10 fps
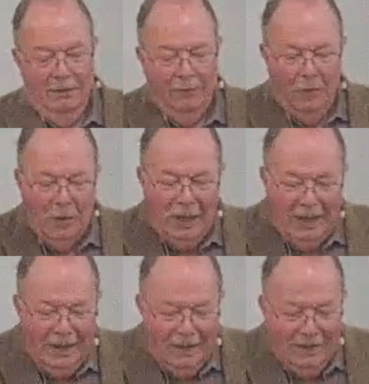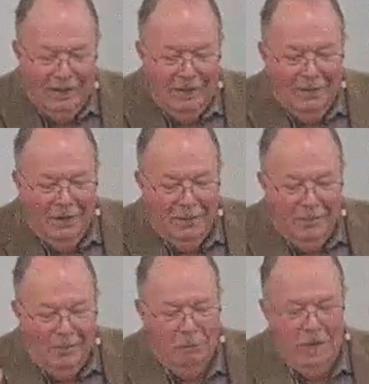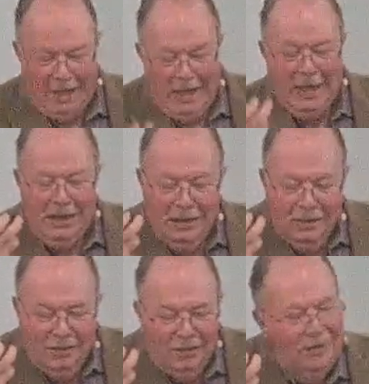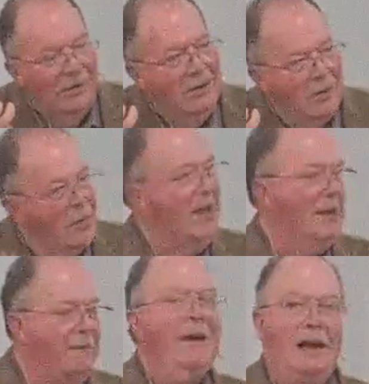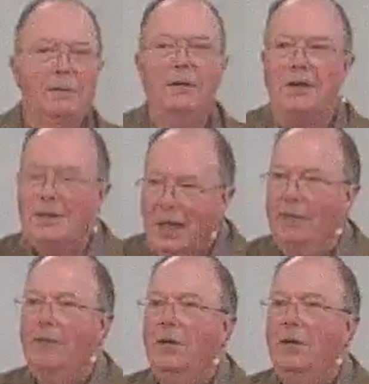for making God follow your Savior.